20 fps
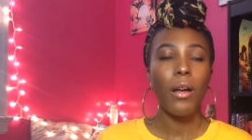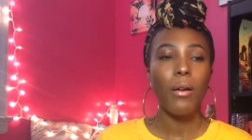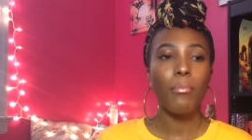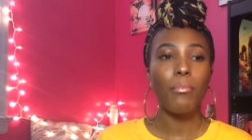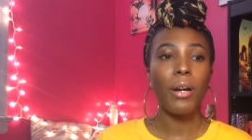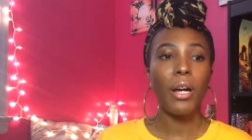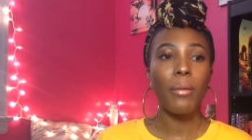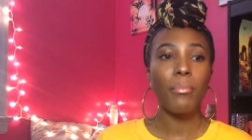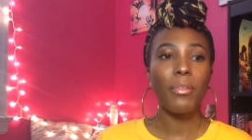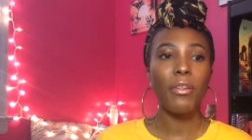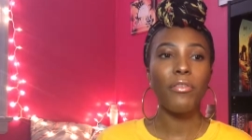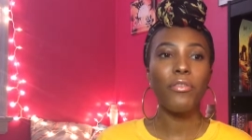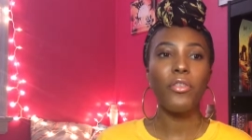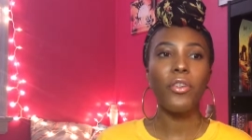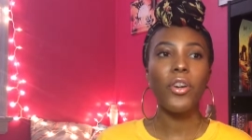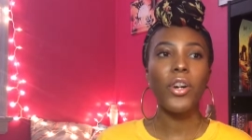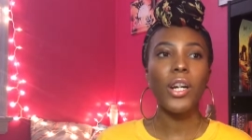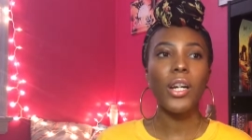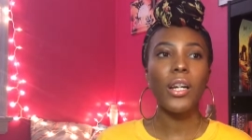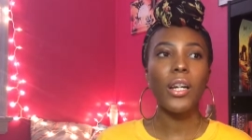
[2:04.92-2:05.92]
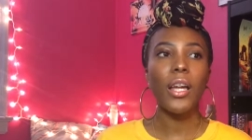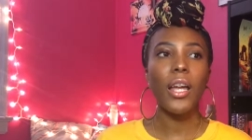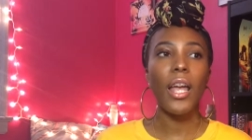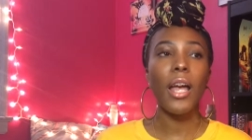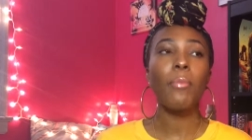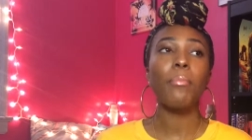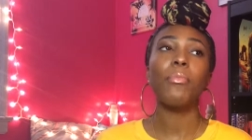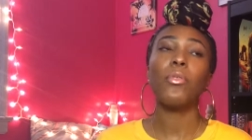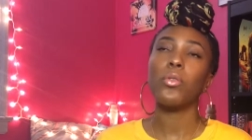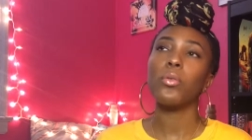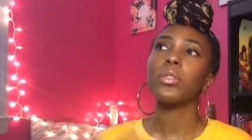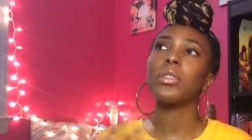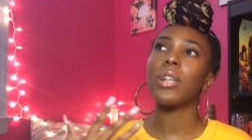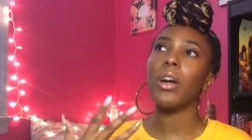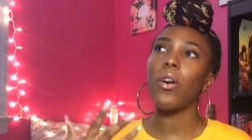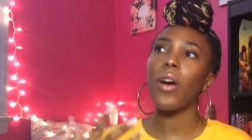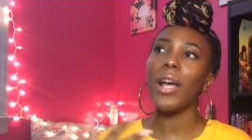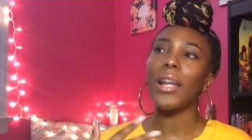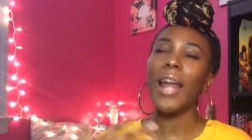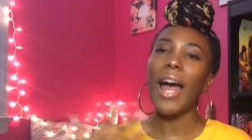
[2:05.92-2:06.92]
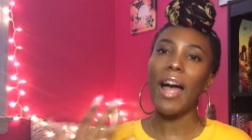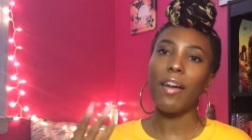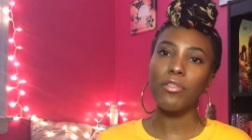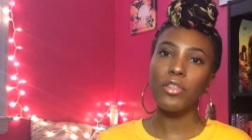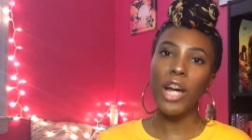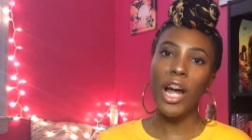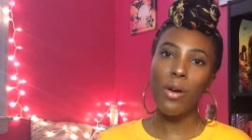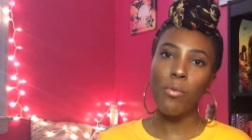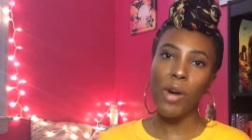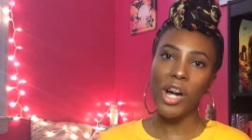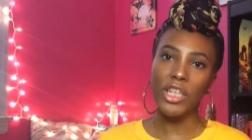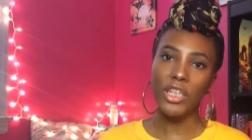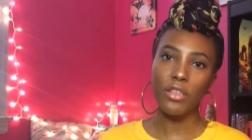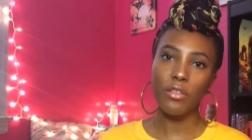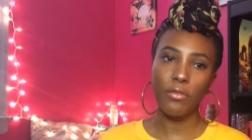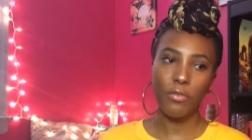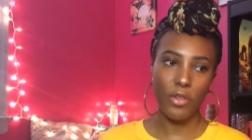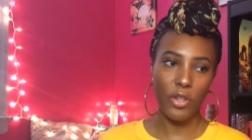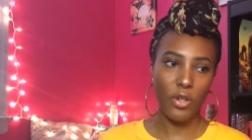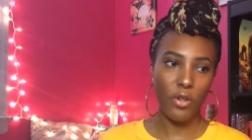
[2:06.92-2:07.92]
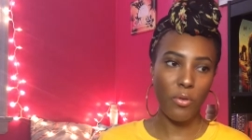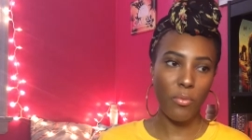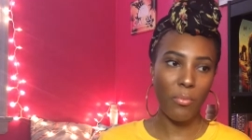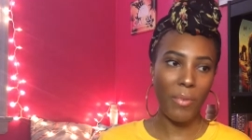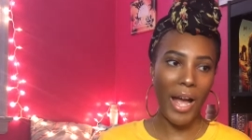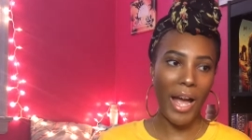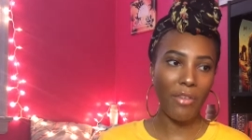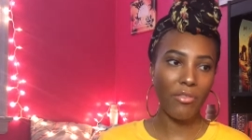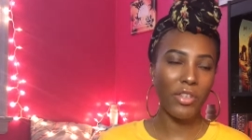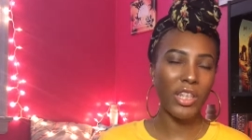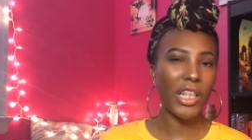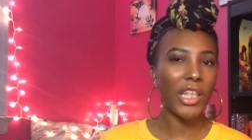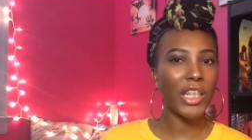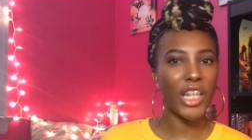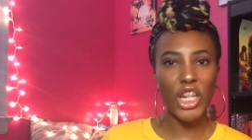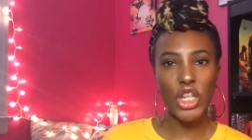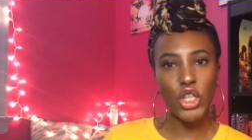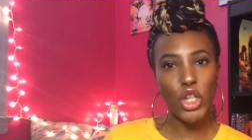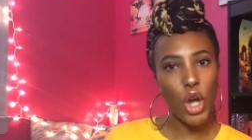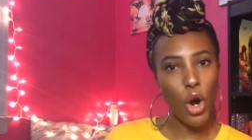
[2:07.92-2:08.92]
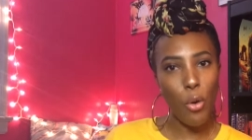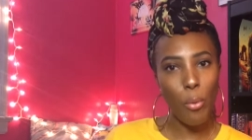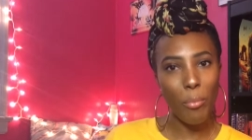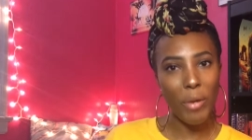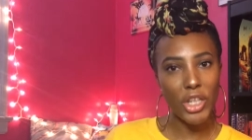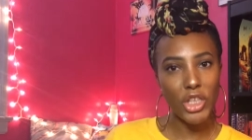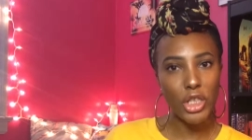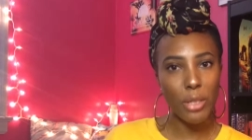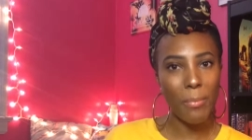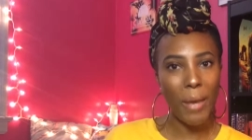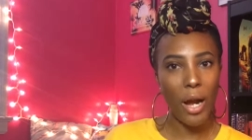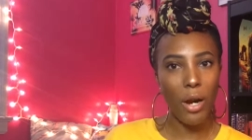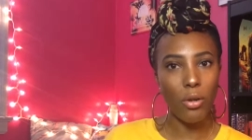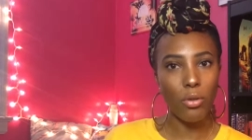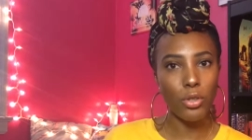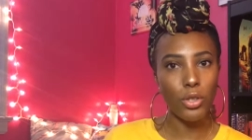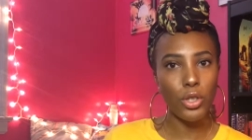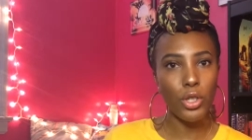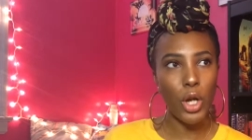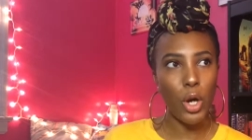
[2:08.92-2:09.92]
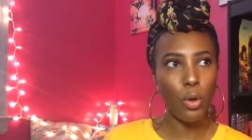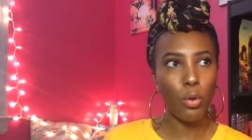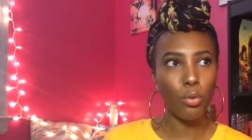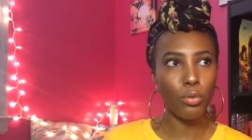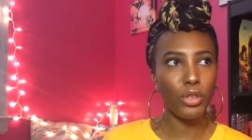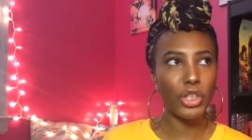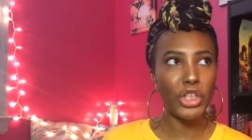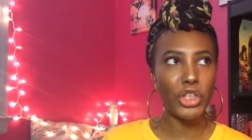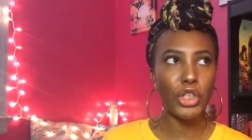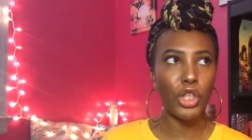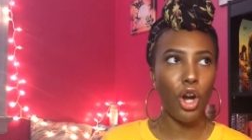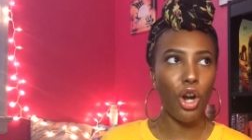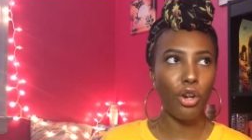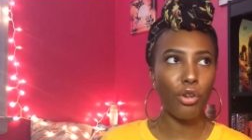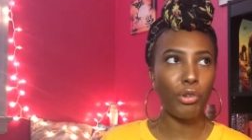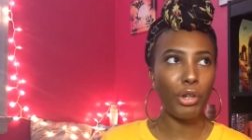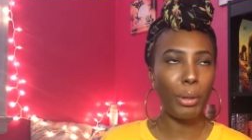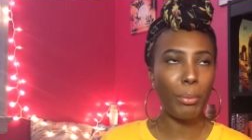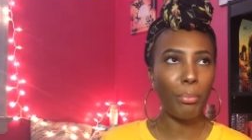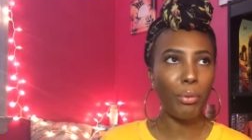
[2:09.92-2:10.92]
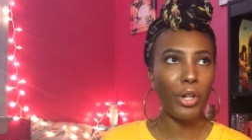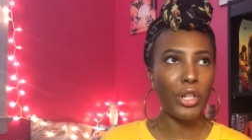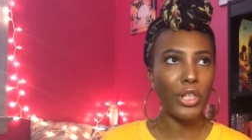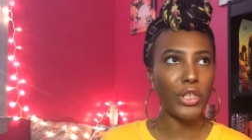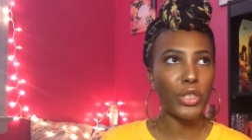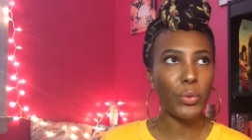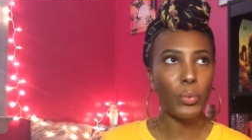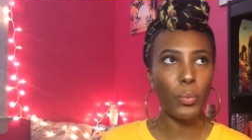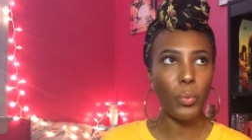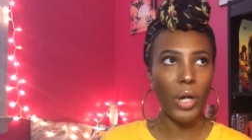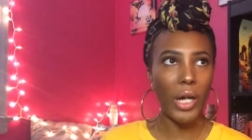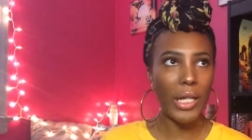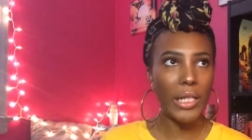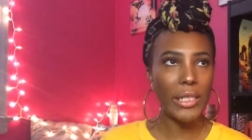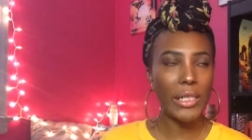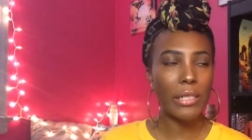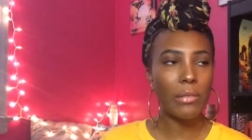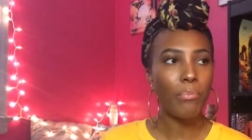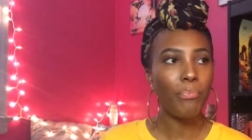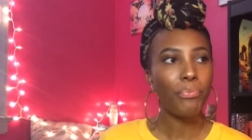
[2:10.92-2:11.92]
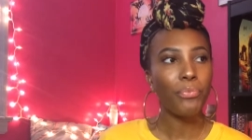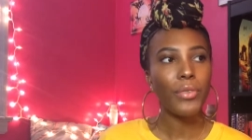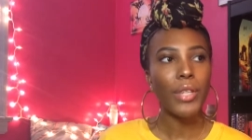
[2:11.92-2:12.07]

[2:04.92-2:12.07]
but and after I watched the film, I really didn't know much about, who the John Green person was.